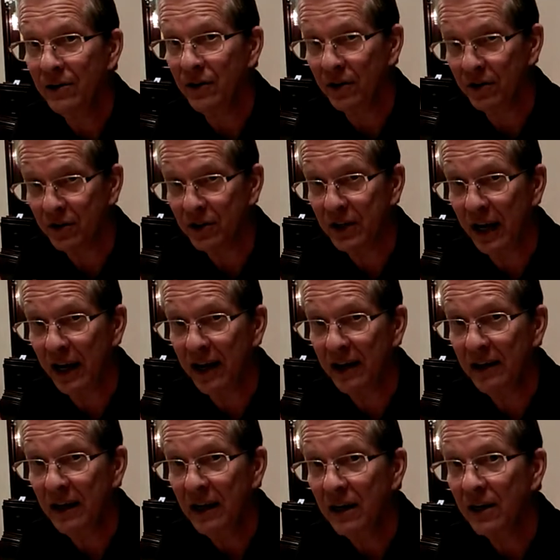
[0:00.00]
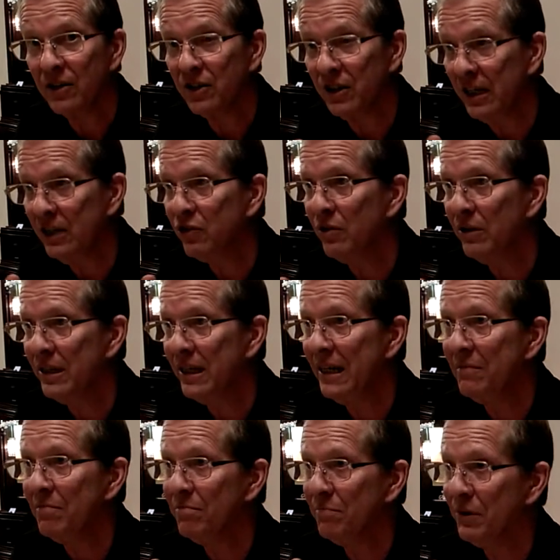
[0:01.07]
Do you understand? Because Nichiren
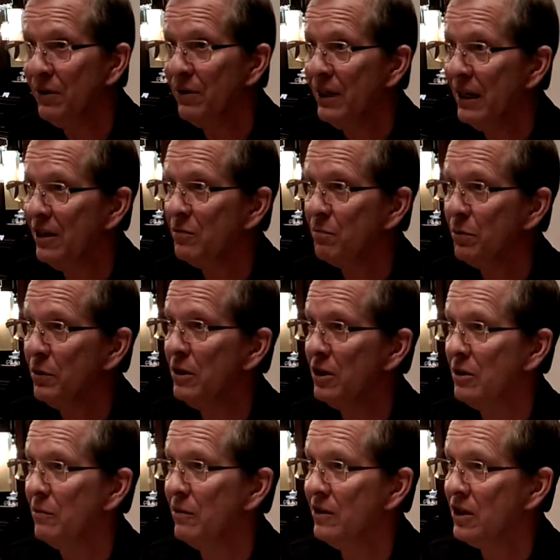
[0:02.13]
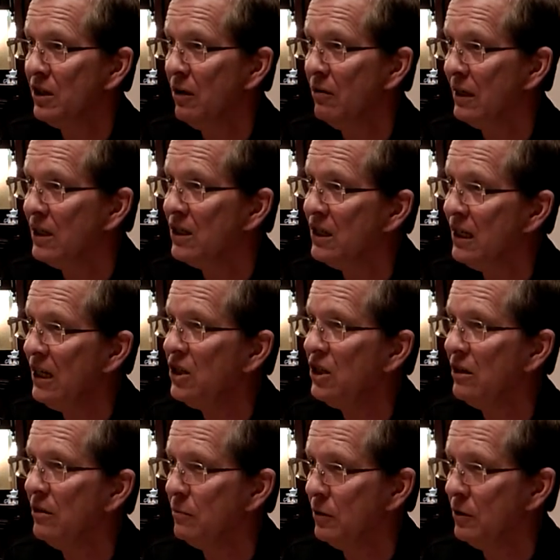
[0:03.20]
didn't build his Buddhism of the sowing, his
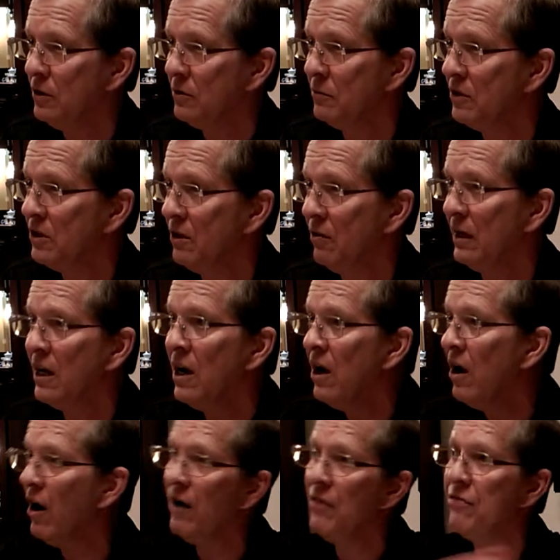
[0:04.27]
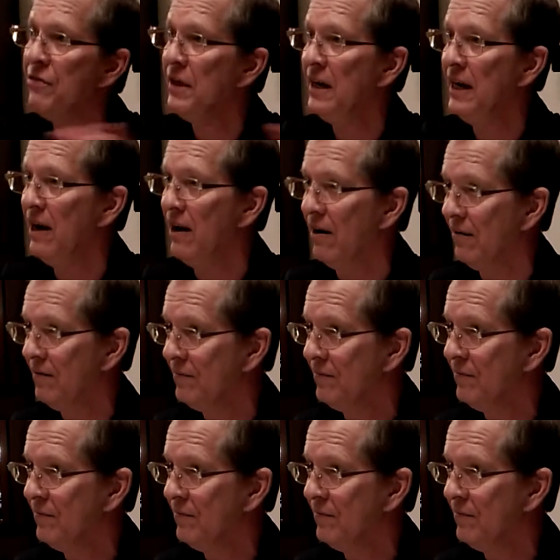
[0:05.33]
teaching of Buddhism of the sowing, on thin air.